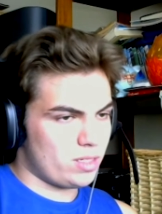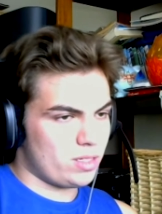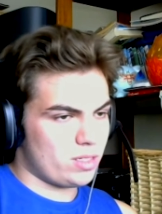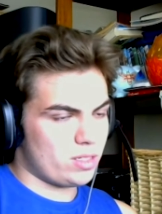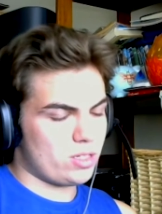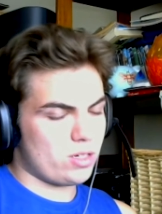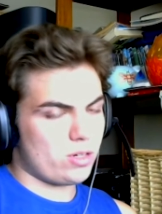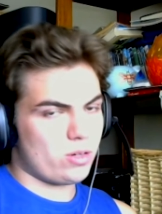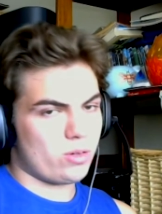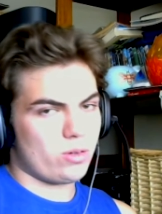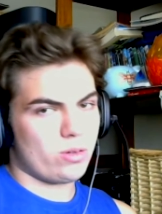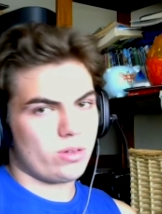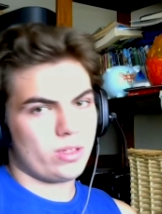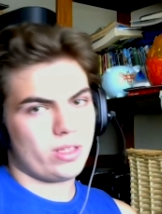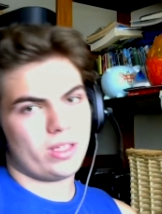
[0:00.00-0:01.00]

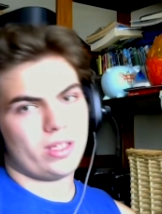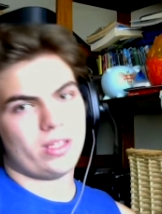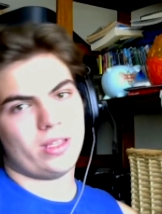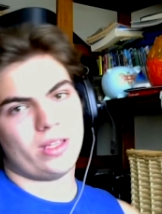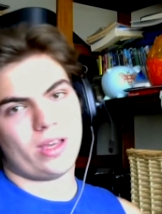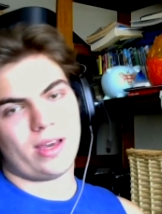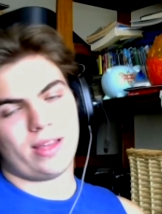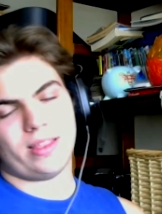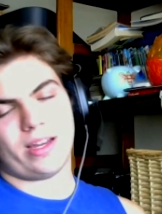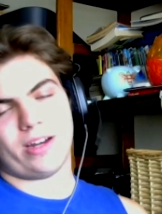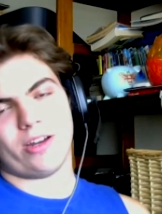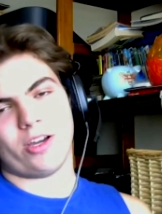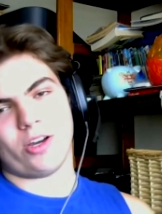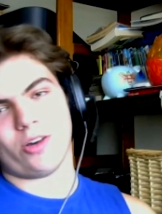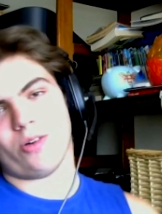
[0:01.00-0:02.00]
So, there
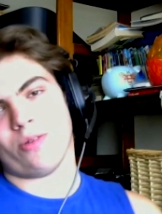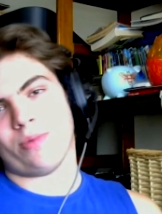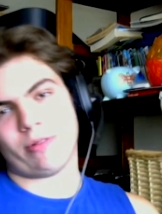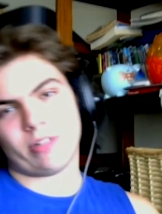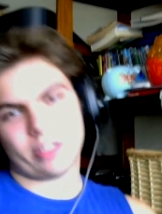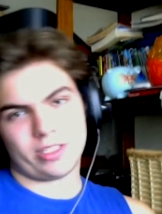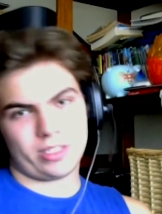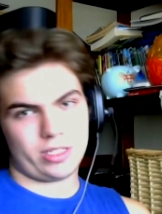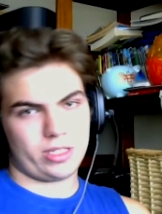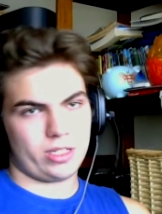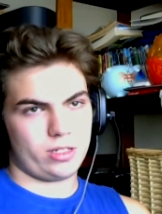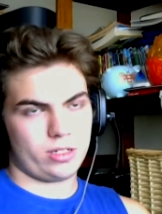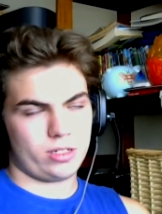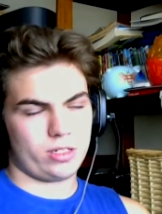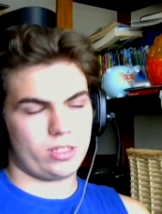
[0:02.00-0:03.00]
you go, my brothers and
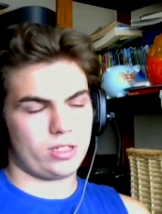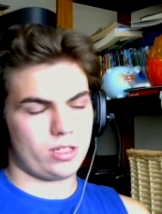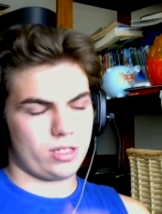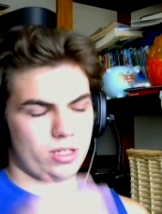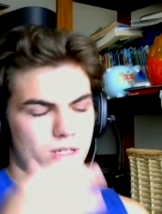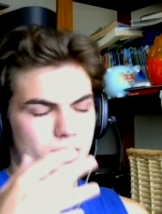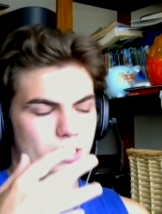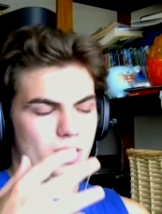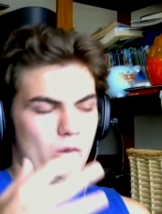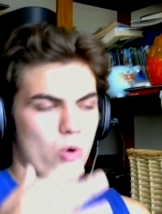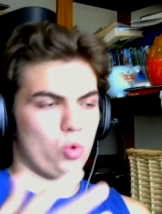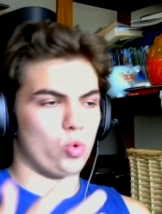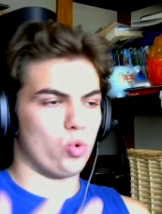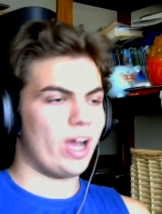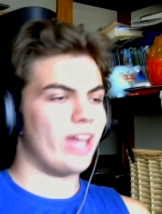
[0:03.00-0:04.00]
sisters.
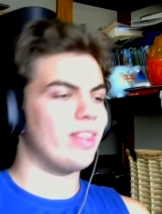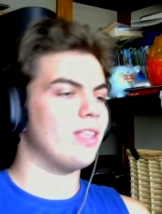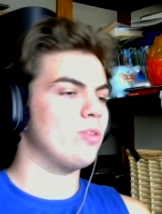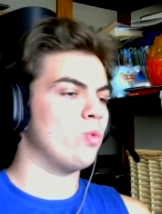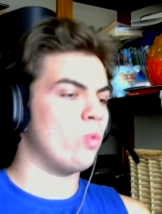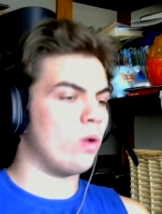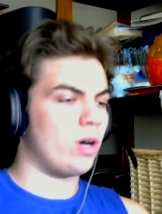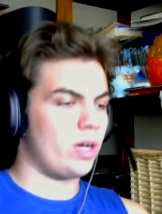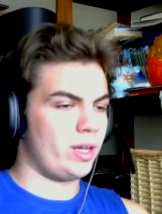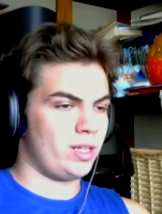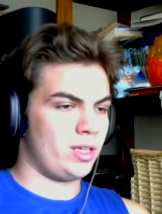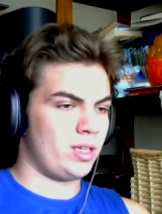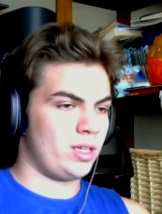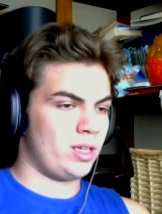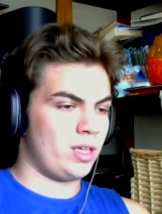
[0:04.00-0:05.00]
Raiden won.
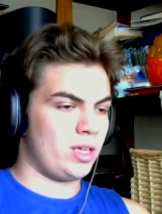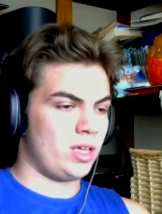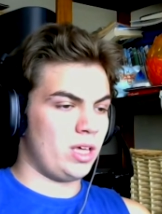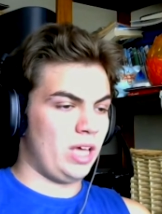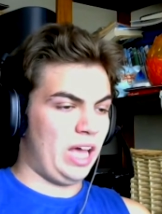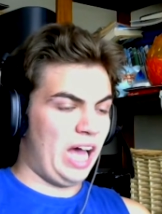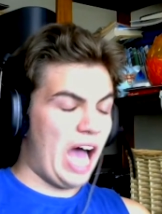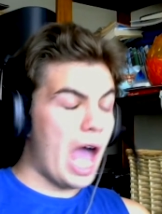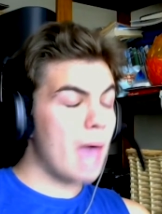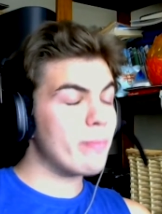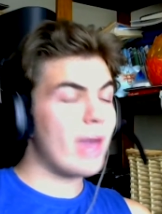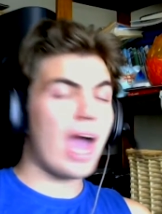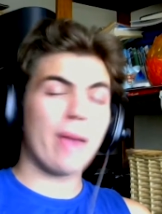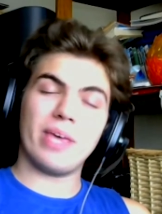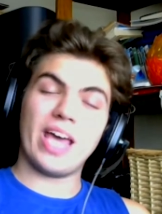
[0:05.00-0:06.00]
I'm
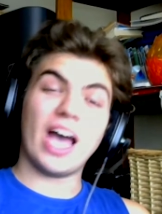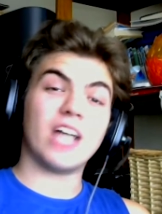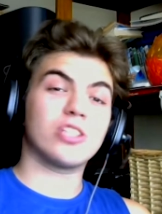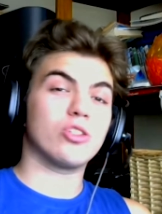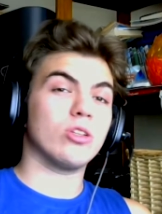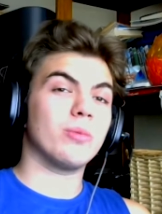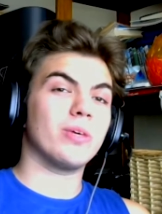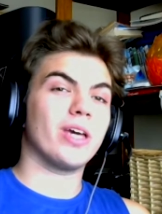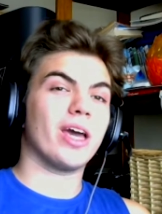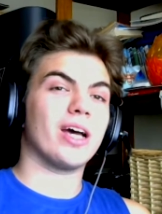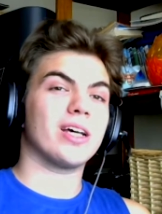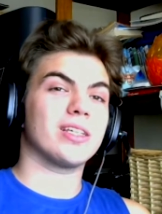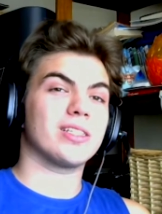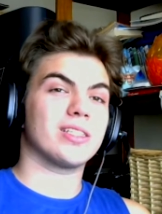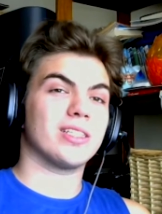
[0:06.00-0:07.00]
happy actually
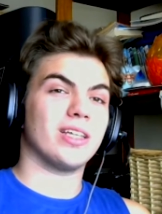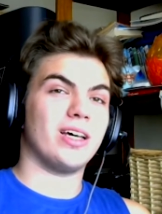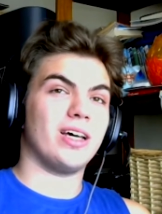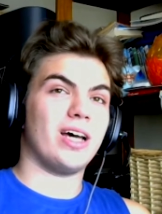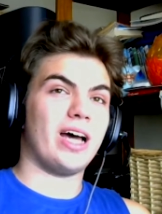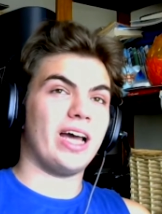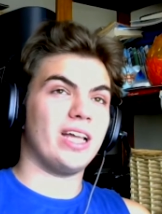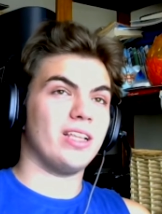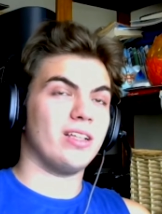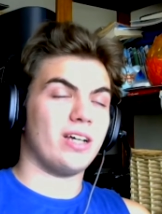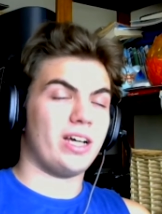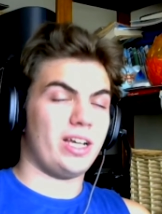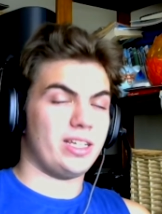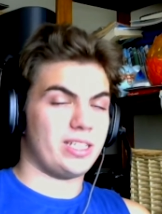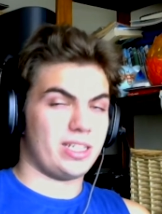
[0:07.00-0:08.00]
because I,
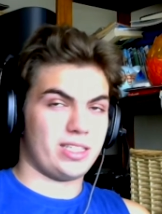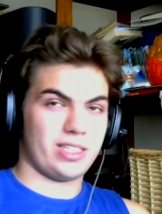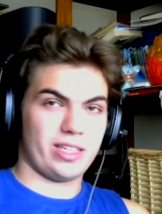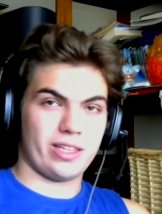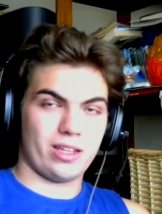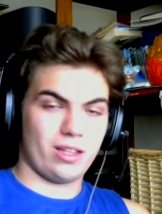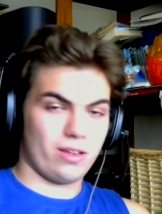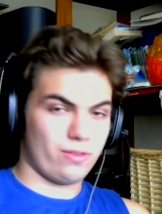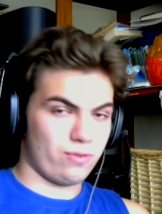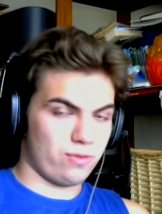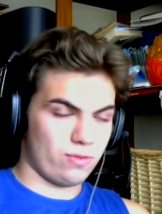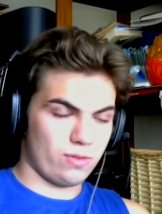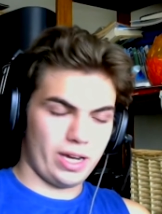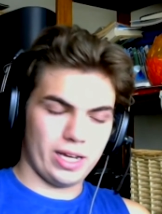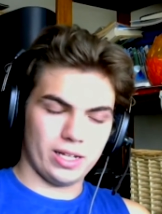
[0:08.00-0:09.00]
as I said, I love,
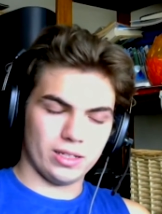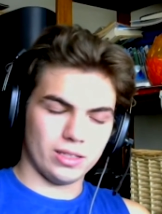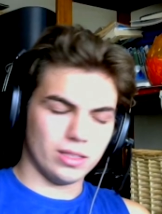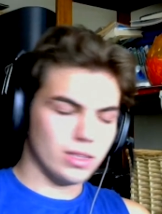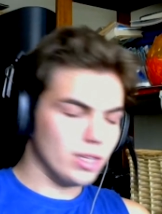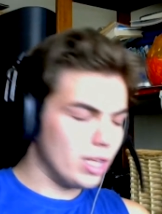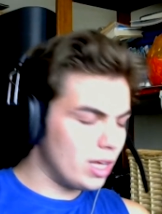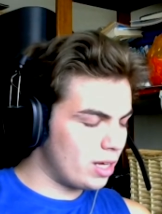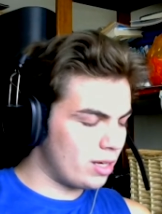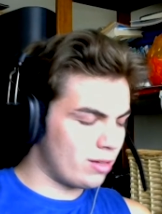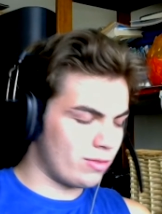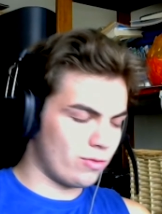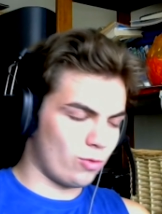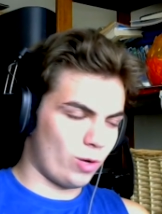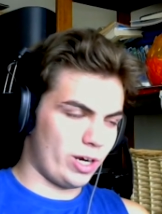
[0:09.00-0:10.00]
I
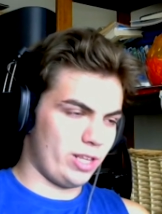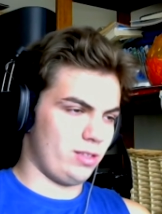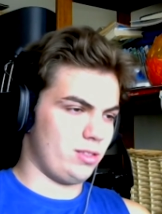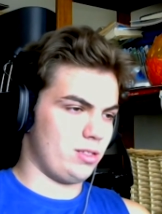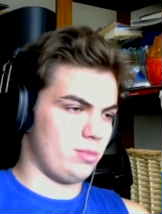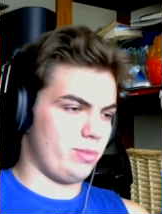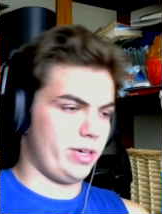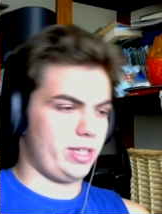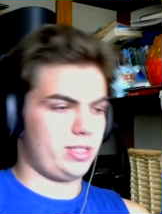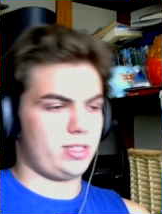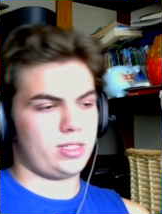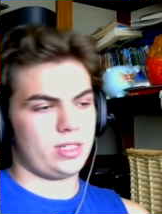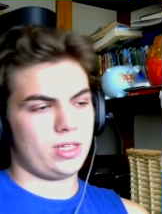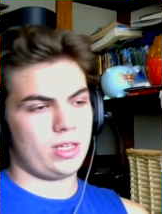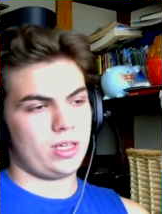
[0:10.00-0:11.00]
love Raiden to bits.